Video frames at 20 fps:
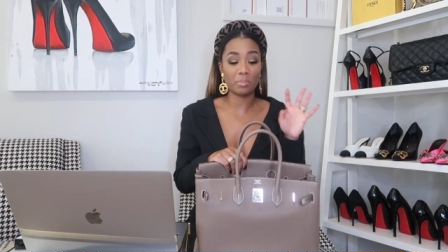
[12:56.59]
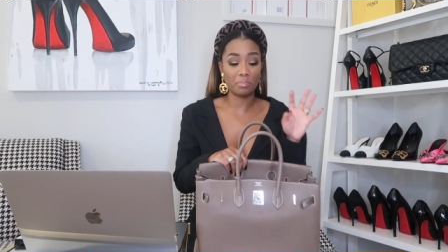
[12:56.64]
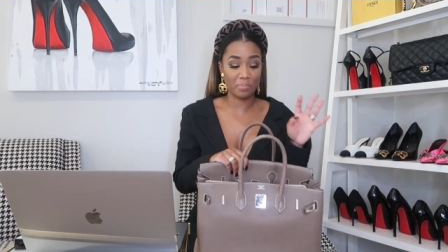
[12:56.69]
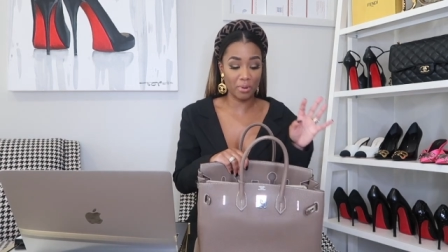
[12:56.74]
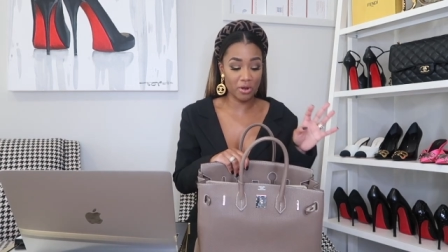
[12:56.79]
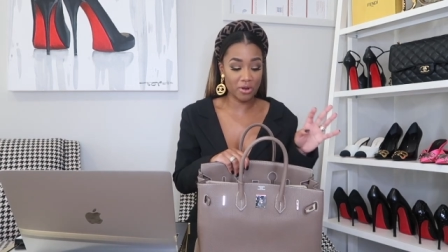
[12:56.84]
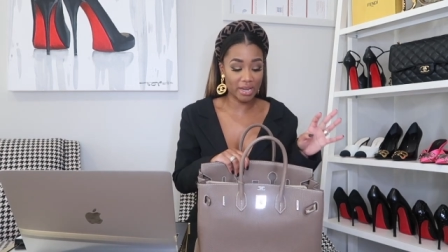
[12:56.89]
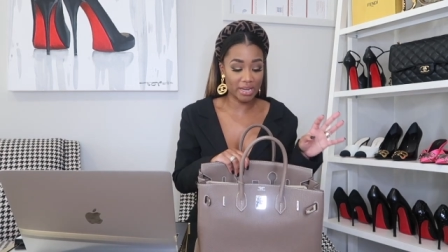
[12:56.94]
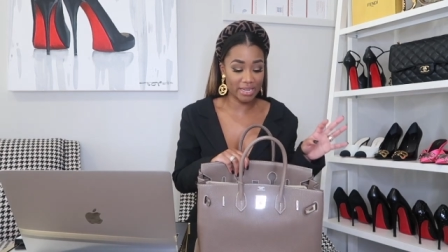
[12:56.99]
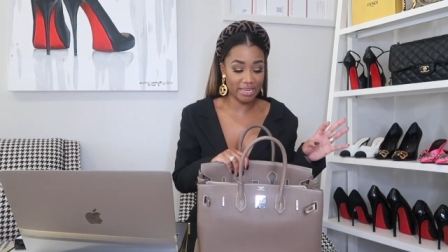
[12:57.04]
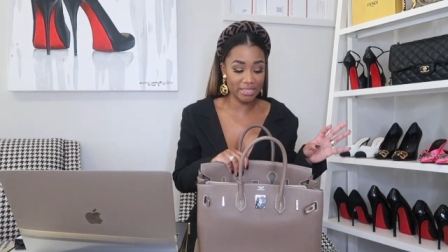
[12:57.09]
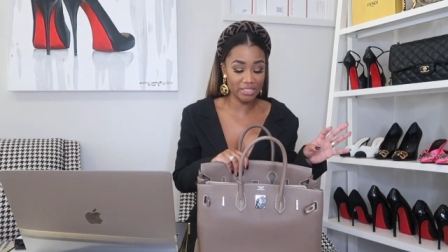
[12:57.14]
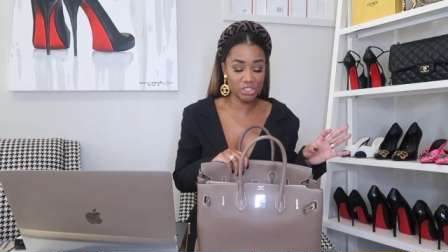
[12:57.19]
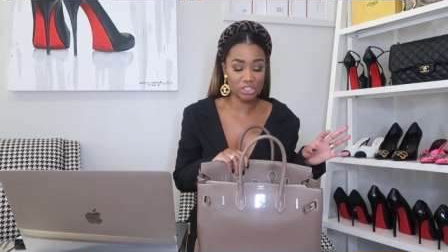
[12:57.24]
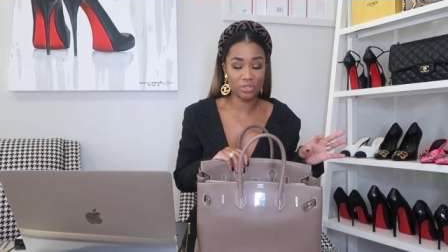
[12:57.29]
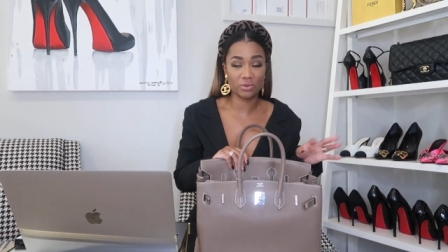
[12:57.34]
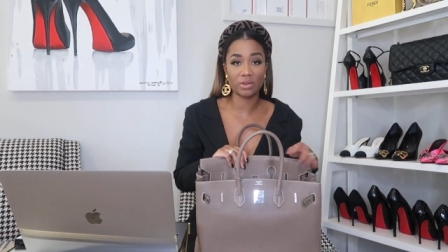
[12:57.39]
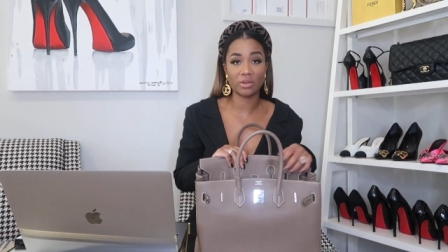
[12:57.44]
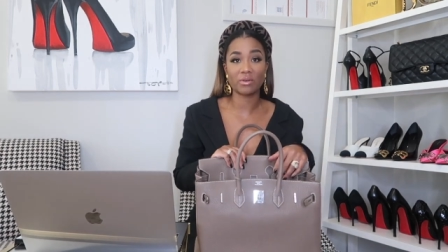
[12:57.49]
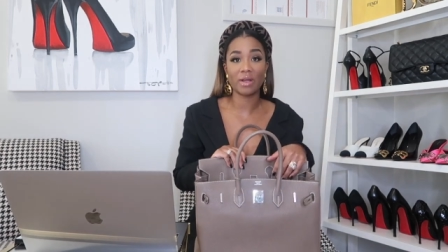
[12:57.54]
Birkin
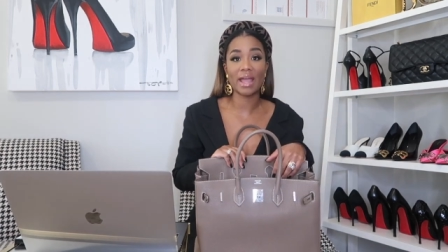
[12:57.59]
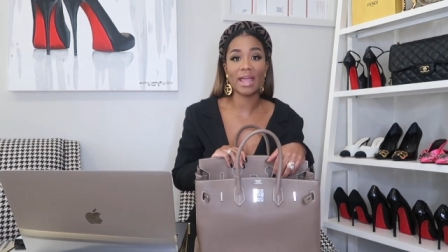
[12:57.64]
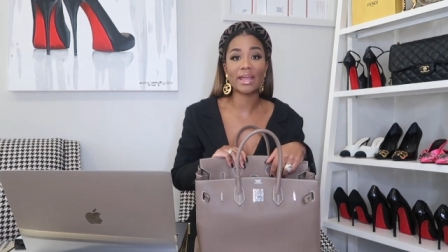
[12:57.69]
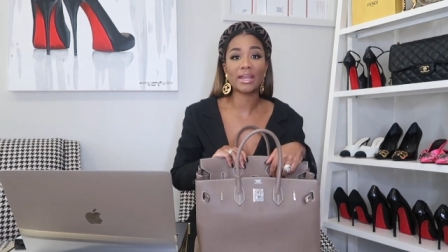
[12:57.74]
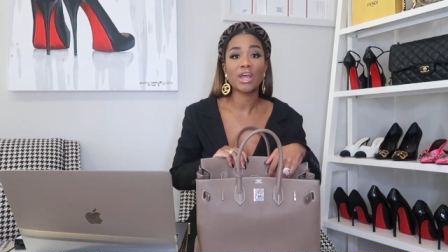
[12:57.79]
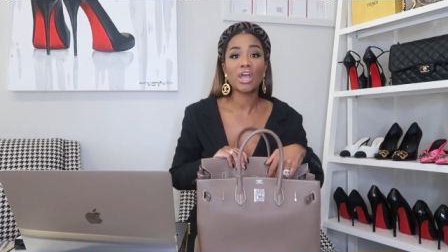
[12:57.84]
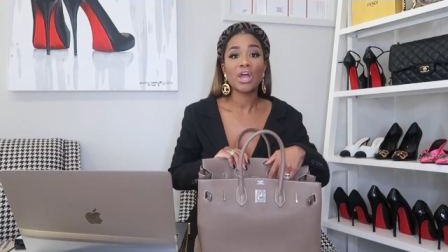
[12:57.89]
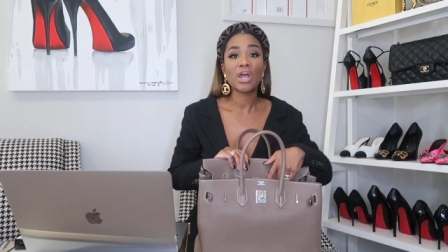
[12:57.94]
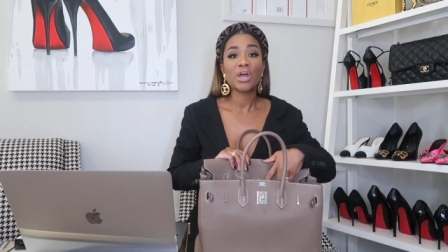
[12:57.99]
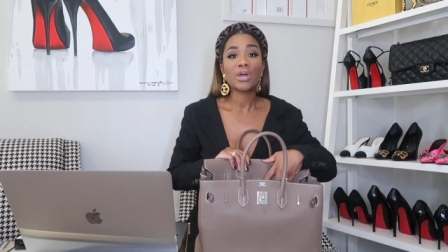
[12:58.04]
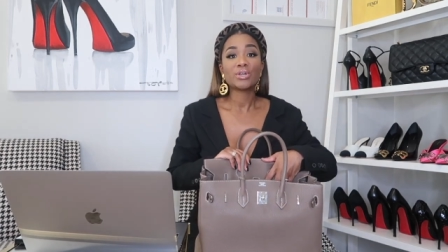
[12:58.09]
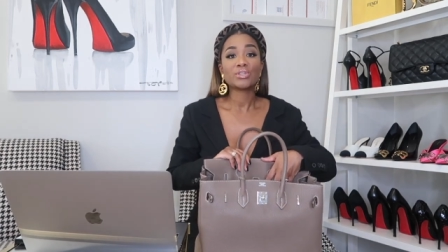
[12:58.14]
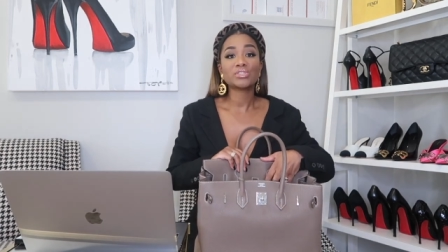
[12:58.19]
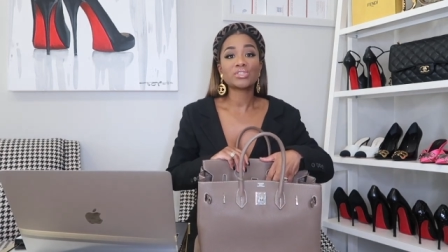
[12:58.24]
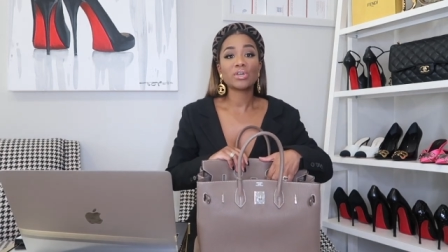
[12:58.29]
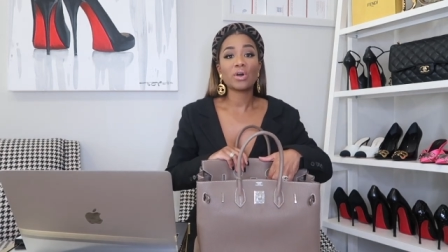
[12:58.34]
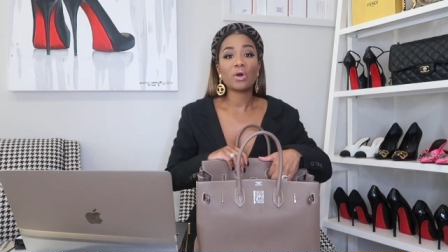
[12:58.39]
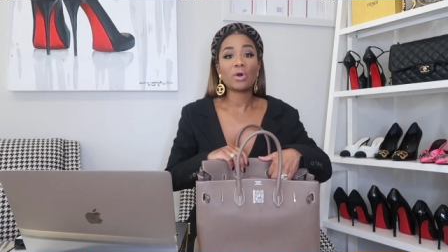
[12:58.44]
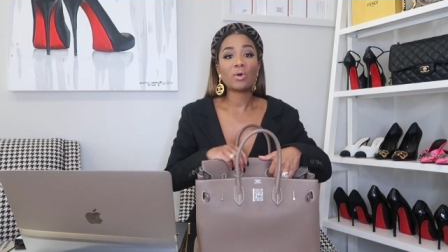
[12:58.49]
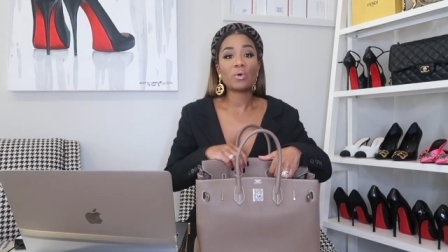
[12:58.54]
history, right?
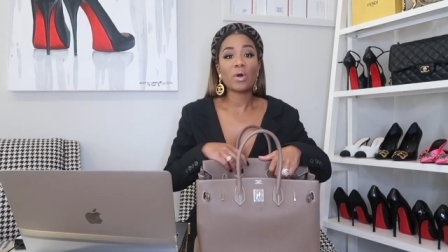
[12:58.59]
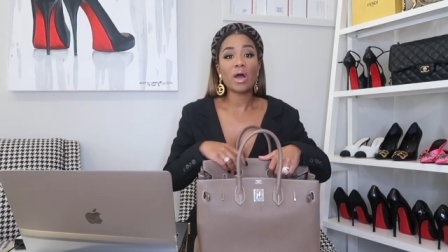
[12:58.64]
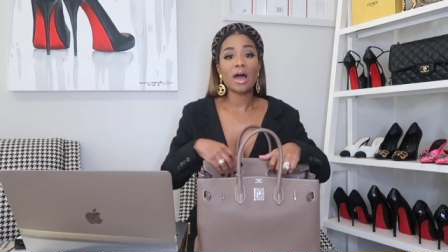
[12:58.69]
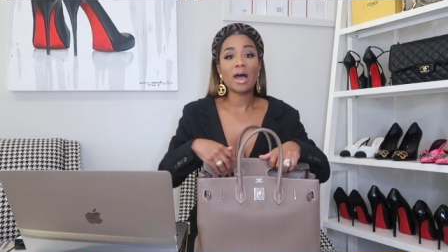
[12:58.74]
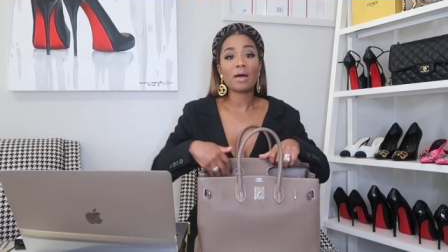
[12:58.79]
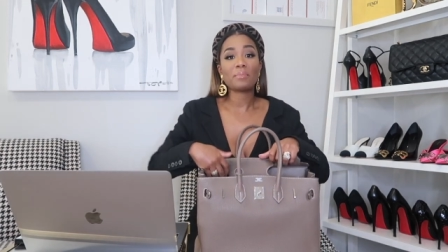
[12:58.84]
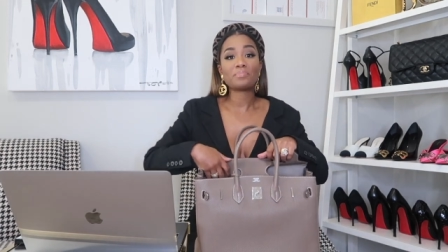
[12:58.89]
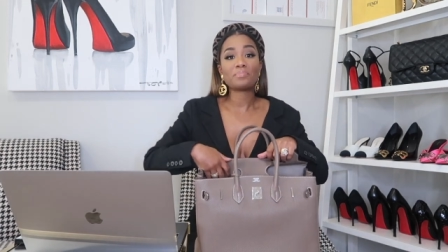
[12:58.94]
So